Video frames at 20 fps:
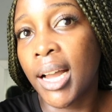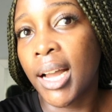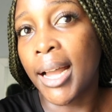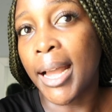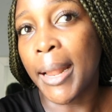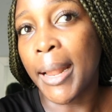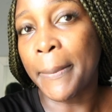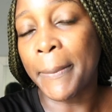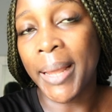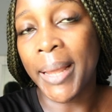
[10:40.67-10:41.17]

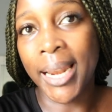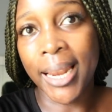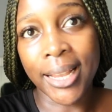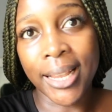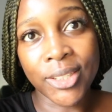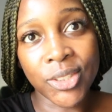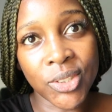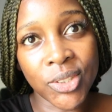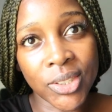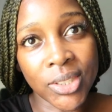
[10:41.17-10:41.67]
And my
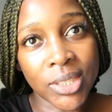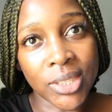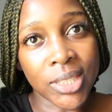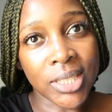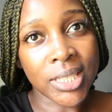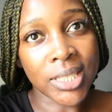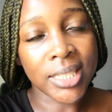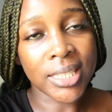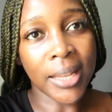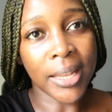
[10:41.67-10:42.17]

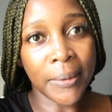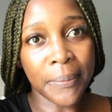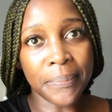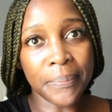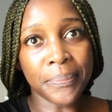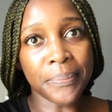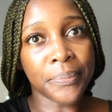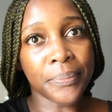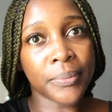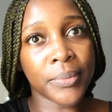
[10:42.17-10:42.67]
lashes,
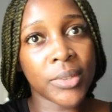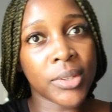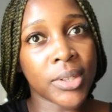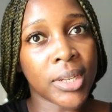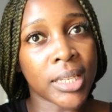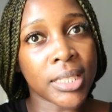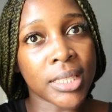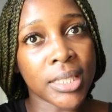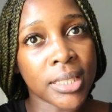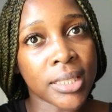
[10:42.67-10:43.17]
as you
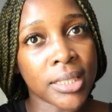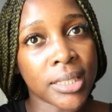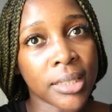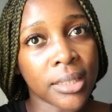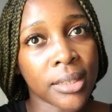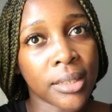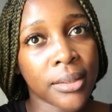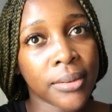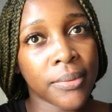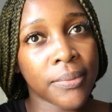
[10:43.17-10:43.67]
guys see,